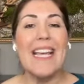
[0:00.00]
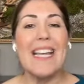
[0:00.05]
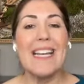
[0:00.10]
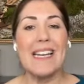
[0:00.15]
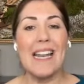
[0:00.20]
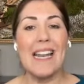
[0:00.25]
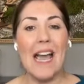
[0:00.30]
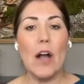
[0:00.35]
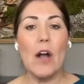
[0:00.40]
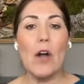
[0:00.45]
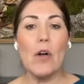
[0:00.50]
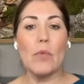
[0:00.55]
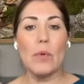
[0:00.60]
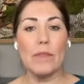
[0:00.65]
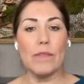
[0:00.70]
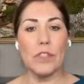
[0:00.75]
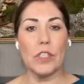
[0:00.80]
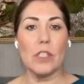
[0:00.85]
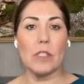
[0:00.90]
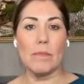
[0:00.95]
Now
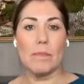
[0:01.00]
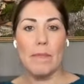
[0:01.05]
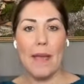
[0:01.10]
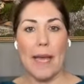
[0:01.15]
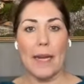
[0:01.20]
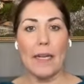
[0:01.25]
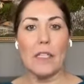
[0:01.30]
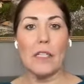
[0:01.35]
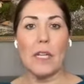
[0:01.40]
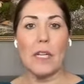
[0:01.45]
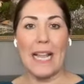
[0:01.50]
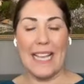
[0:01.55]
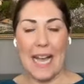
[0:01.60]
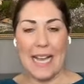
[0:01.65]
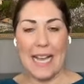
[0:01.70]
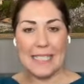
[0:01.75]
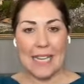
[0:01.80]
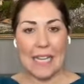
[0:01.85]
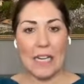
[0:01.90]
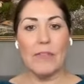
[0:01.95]
we've just
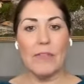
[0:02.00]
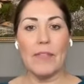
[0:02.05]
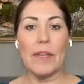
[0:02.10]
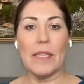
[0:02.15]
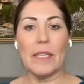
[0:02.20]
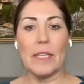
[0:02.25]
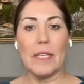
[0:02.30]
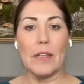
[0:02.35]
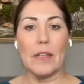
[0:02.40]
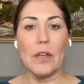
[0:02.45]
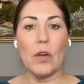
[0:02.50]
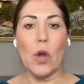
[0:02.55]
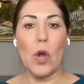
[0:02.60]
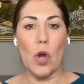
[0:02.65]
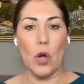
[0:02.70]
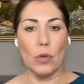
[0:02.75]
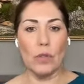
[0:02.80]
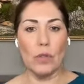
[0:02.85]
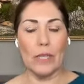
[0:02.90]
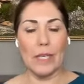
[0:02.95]
identified the ego,
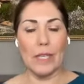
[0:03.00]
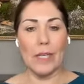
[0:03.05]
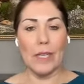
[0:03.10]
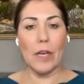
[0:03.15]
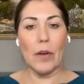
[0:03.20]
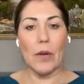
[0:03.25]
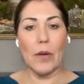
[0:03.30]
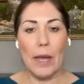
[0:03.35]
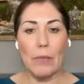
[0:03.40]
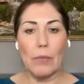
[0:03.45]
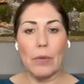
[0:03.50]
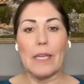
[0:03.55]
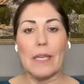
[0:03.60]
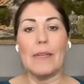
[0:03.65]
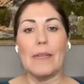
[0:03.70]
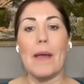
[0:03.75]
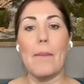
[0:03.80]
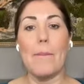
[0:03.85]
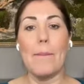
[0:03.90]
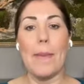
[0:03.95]
own the ego, and we
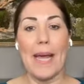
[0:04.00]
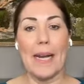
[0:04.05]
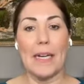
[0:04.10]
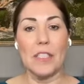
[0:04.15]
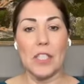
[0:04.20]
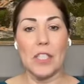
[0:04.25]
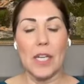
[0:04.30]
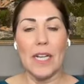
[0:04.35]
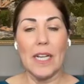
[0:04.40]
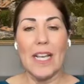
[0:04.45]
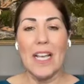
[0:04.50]
can now manage it.